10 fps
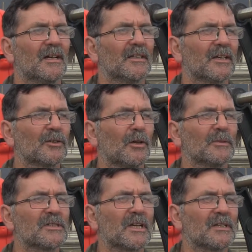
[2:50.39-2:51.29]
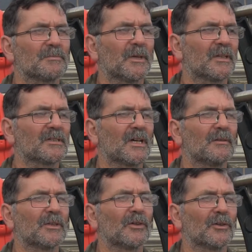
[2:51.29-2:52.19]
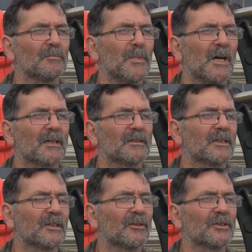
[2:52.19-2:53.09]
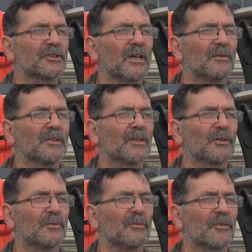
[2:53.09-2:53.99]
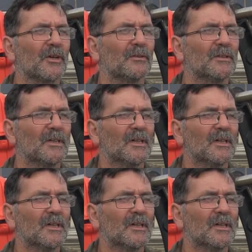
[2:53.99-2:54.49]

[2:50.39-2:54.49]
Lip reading: And then common sense, by the time you got to bank and you got a shower and you come through,